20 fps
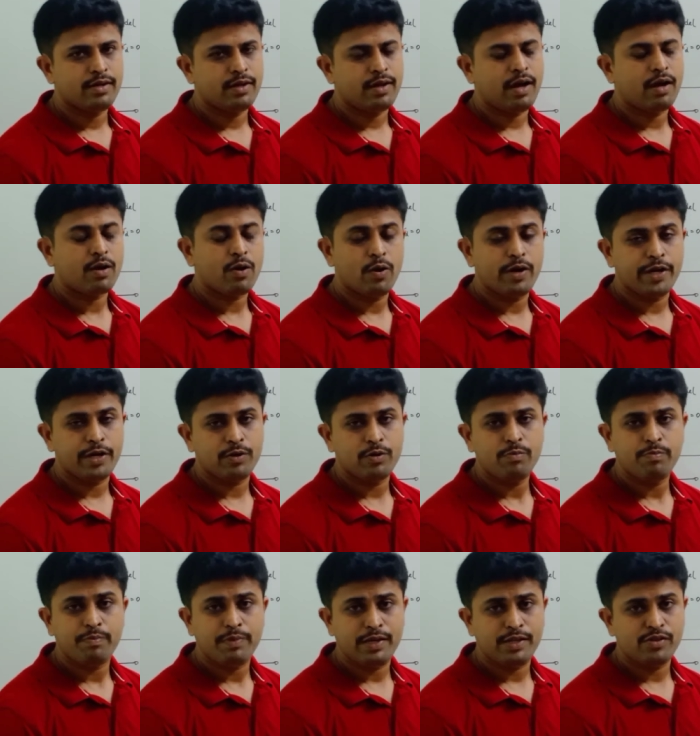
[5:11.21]
according to
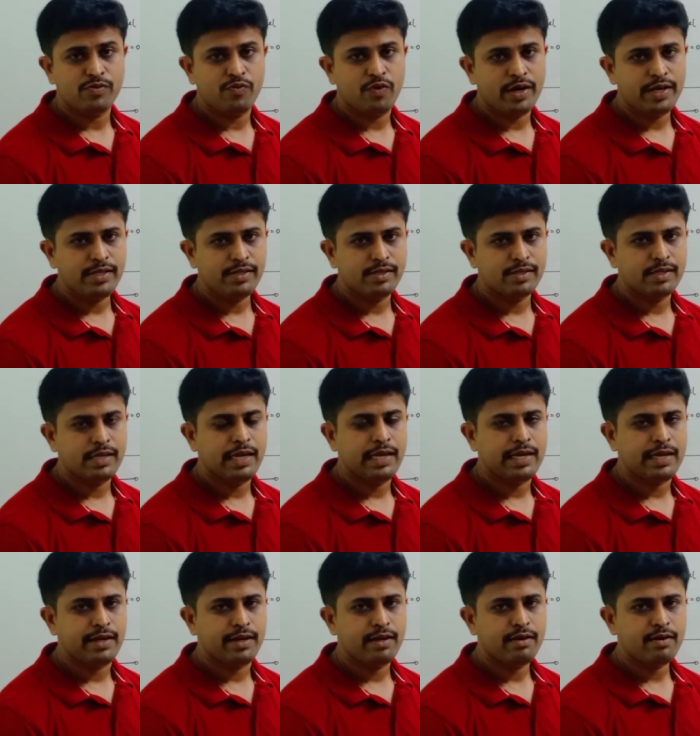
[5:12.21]
piecewise
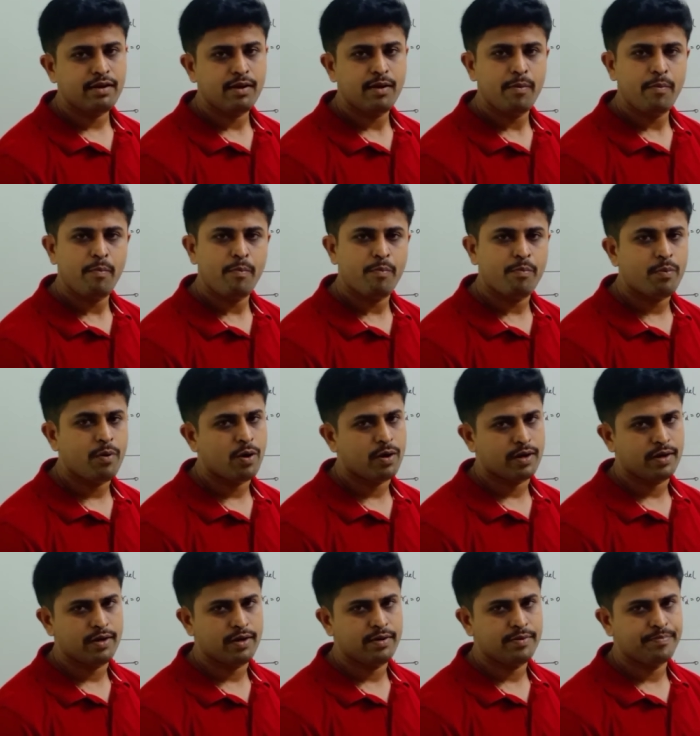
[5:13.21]
linear model.